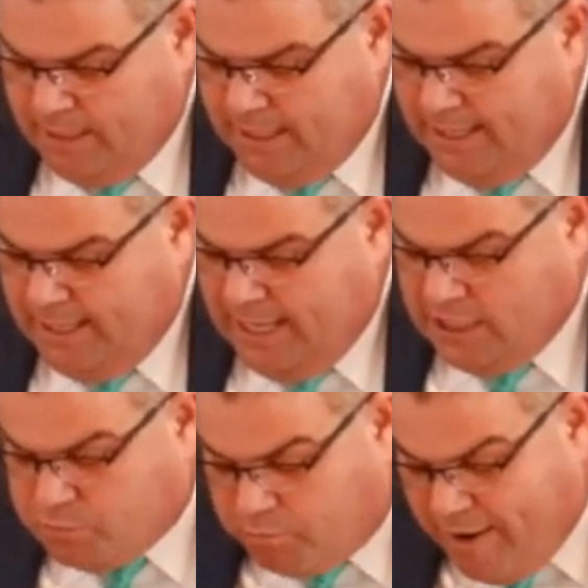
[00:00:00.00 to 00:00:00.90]
His
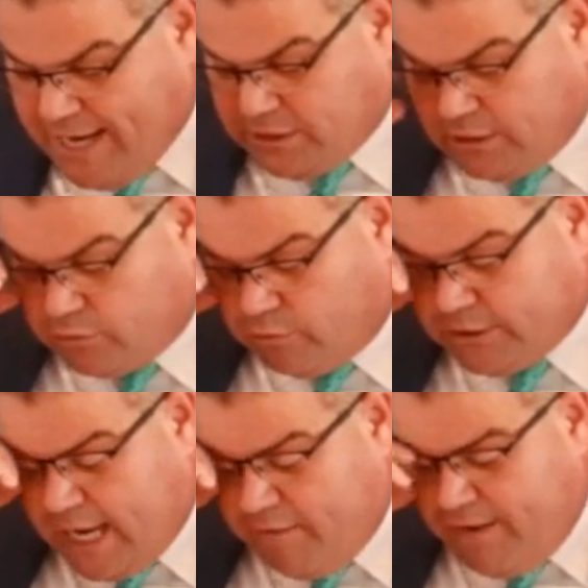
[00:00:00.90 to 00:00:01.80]
presence was
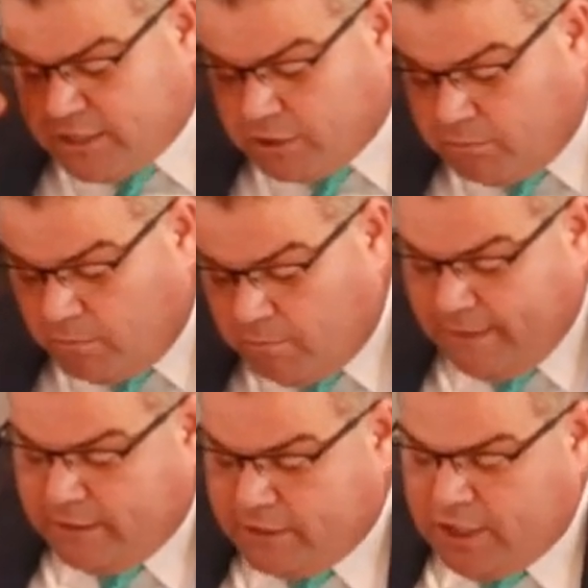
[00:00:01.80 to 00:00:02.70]
invisible, but
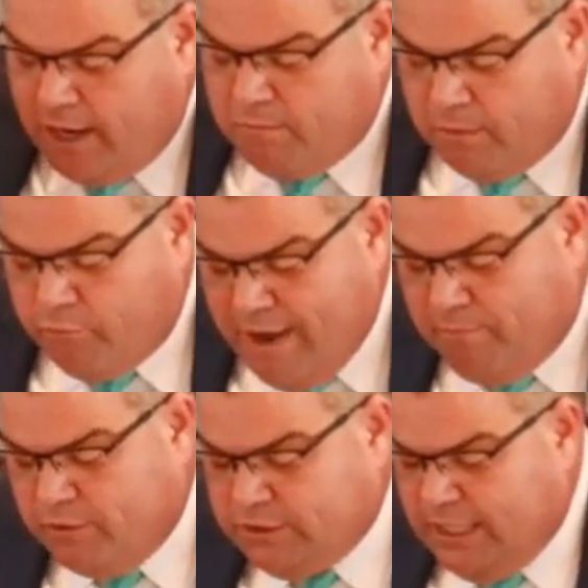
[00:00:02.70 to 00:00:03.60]
the cherubim
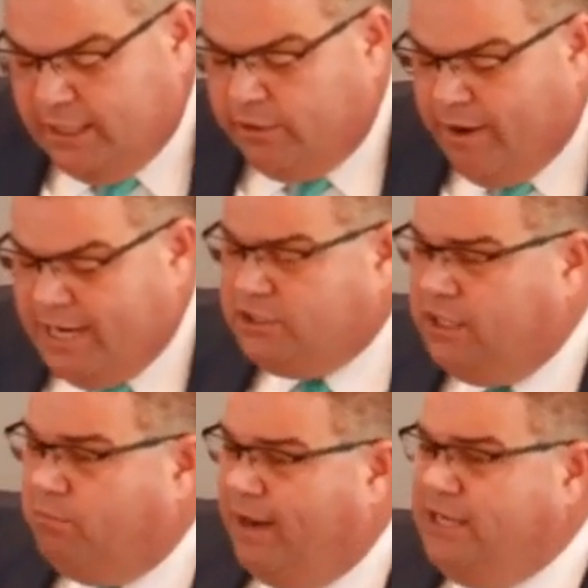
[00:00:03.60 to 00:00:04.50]
represented the resting
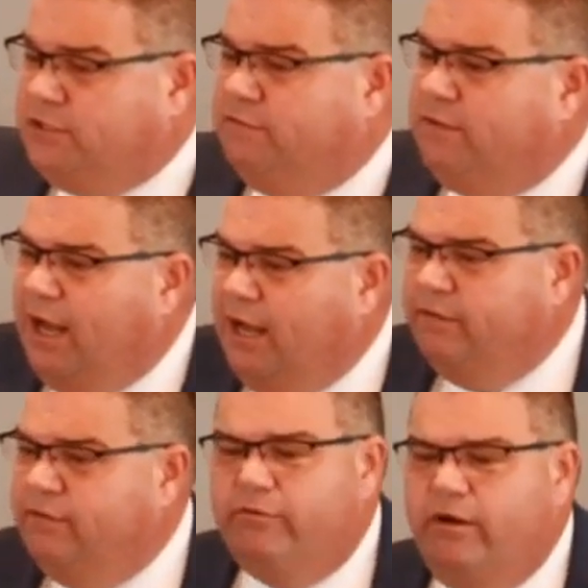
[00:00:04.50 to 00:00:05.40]
place of God, the
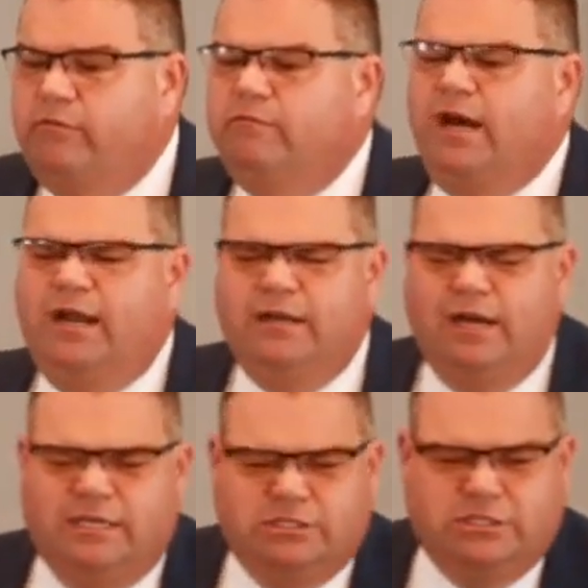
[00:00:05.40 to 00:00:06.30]
throne of God. God
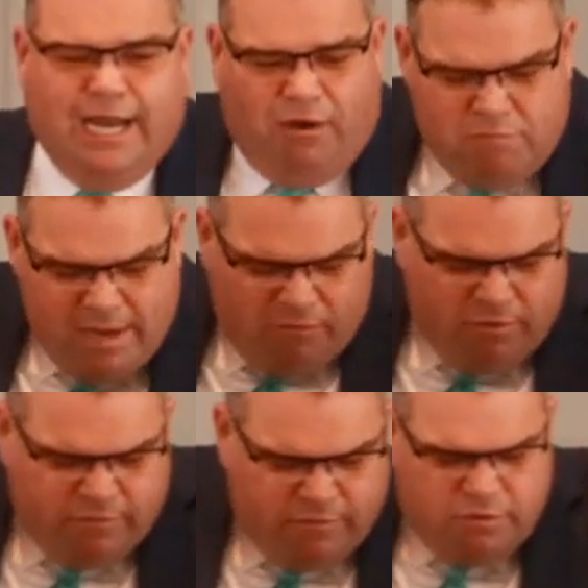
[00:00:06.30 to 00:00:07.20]
said, I'll meet with
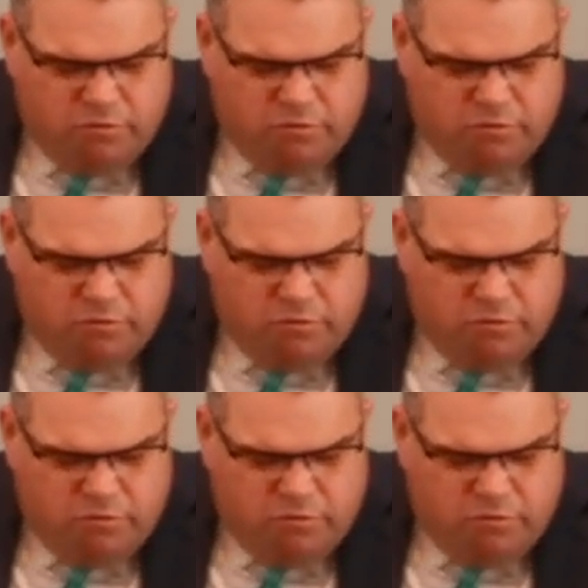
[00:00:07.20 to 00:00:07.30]
you.